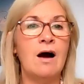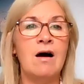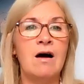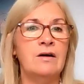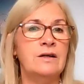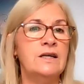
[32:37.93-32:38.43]

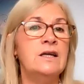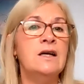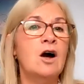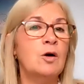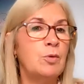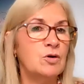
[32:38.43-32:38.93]
are
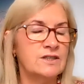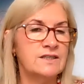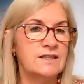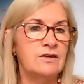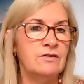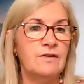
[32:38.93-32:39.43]
ER
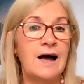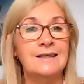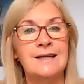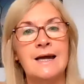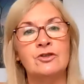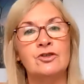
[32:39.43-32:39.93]
positive
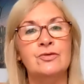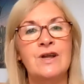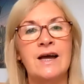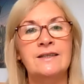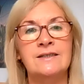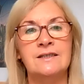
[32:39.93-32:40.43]
and HER2
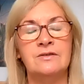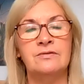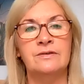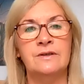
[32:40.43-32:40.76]
negative.